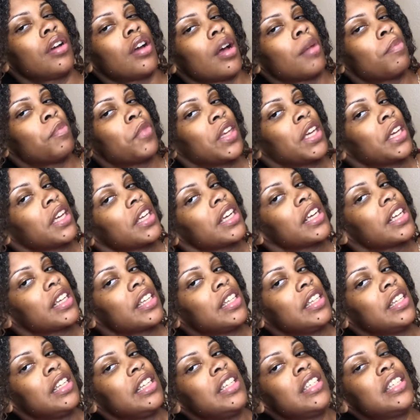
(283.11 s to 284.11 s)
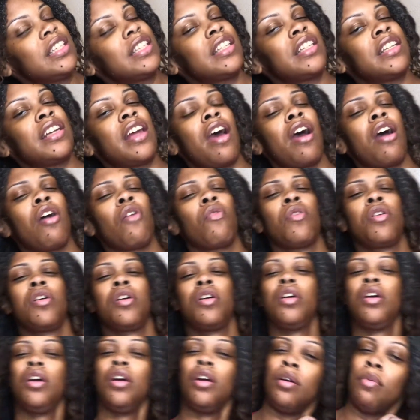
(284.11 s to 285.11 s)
I'm thinking at least an hour,